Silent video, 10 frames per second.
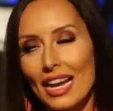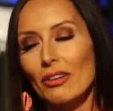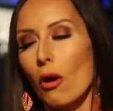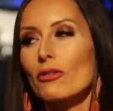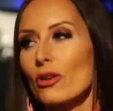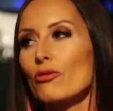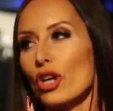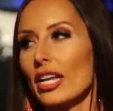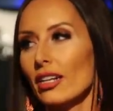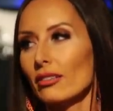and also
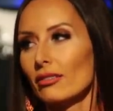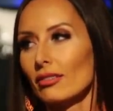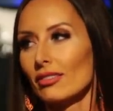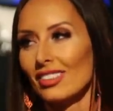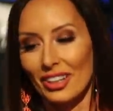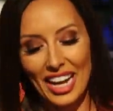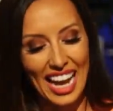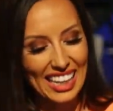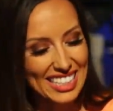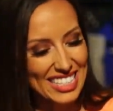China. Right. Yeah.
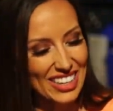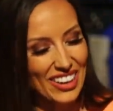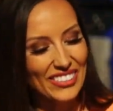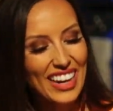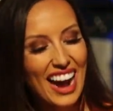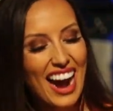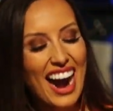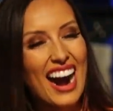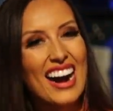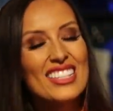Okay. So, yeah.
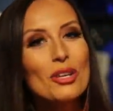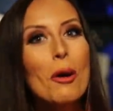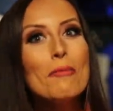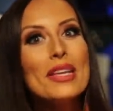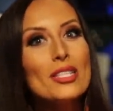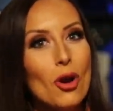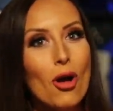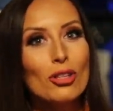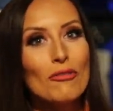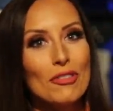uh, so amidst
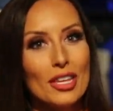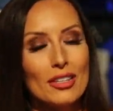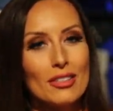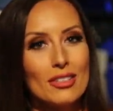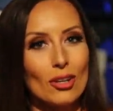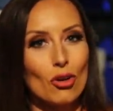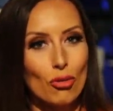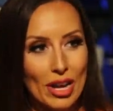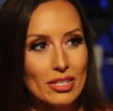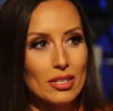all of this
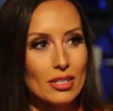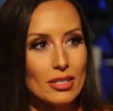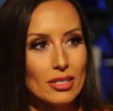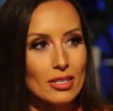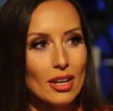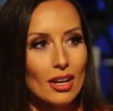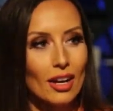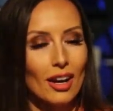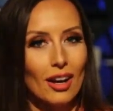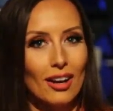crisis,
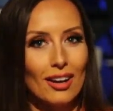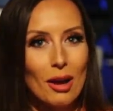uh,